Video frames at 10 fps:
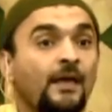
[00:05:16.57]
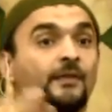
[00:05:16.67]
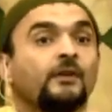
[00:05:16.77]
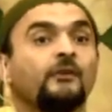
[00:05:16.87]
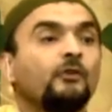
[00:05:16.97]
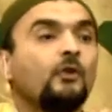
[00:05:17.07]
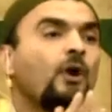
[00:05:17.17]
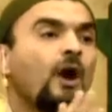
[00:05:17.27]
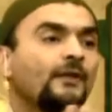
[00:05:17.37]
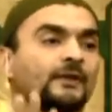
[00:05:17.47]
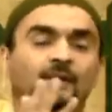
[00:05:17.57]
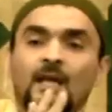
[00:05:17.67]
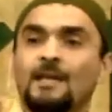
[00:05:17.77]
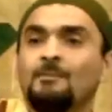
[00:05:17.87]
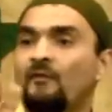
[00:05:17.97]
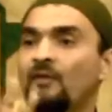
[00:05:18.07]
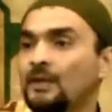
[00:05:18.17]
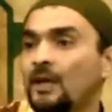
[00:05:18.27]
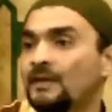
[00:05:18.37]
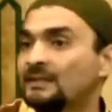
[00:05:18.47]
There is no other name of
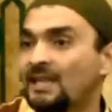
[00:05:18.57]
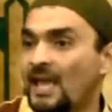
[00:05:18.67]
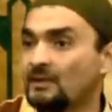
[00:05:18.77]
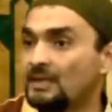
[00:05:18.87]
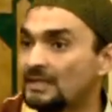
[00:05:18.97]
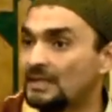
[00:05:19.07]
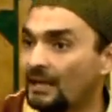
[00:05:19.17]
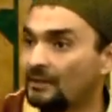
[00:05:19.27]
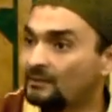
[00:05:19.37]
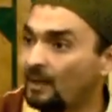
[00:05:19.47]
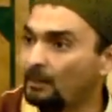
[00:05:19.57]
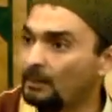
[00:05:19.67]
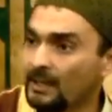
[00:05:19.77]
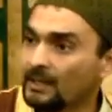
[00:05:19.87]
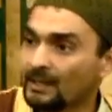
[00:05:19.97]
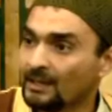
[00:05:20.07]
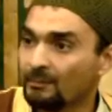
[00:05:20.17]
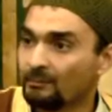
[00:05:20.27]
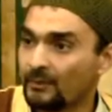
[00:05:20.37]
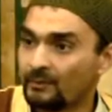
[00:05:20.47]
Allah that carries that double meaning,
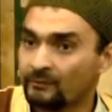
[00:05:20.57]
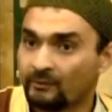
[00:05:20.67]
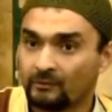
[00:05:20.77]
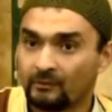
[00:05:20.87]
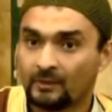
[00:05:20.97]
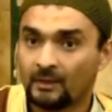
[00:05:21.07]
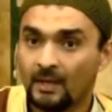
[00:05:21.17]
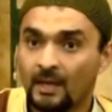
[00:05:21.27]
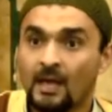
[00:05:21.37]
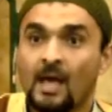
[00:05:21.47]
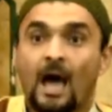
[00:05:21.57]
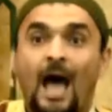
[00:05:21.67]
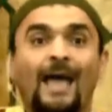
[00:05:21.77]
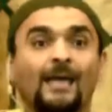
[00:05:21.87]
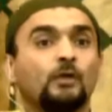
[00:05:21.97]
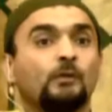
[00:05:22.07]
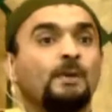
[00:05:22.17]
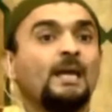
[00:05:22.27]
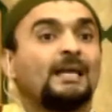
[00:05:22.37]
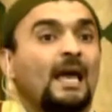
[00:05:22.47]
brothers and sisters. I could
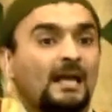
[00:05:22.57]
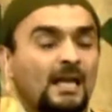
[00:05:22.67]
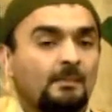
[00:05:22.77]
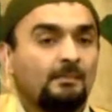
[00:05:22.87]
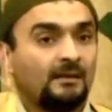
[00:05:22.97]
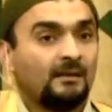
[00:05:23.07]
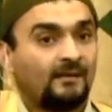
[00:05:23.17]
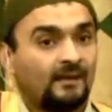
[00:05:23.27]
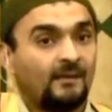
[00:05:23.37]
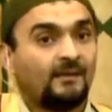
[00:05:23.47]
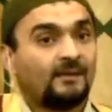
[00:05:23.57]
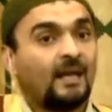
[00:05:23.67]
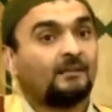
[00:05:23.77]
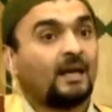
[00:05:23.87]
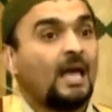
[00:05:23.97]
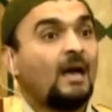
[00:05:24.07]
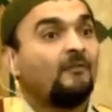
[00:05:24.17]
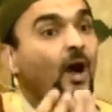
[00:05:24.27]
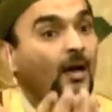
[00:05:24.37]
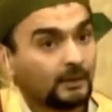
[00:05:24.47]
be a kareem in the sense that I have
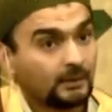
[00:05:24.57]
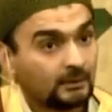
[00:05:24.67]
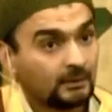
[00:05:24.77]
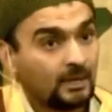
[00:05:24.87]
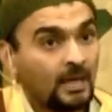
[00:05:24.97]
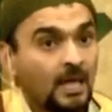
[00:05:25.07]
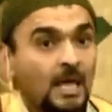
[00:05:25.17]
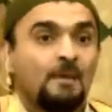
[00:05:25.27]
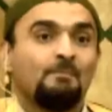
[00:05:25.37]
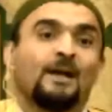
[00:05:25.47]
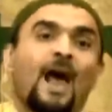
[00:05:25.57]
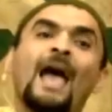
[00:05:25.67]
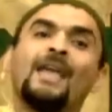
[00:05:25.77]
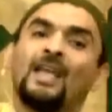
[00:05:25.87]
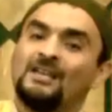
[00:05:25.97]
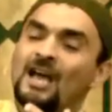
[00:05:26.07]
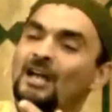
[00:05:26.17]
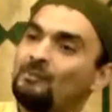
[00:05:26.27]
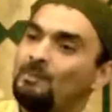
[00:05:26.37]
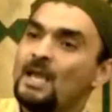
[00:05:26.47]
honor. But I
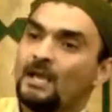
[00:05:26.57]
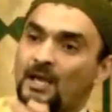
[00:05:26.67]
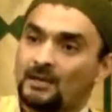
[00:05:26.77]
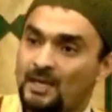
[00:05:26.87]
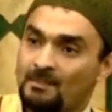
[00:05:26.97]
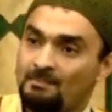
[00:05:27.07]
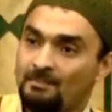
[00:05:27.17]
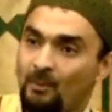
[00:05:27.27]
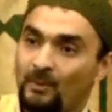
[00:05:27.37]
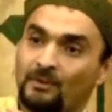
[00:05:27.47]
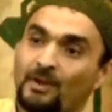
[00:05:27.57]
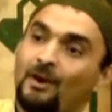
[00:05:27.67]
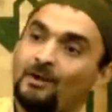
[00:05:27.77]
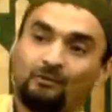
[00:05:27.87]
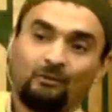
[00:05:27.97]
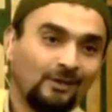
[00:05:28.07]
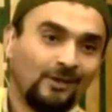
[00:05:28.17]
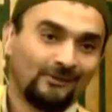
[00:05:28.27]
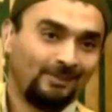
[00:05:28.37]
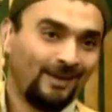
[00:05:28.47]
cannot be a Kareem with regard to
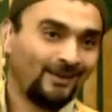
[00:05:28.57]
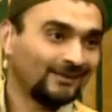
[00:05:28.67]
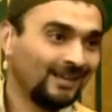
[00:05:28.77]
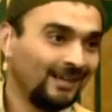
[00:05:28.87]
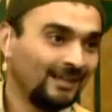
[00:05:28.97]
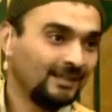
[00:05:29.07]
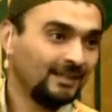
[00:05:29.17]
Allah subhanahu wa ta'ala.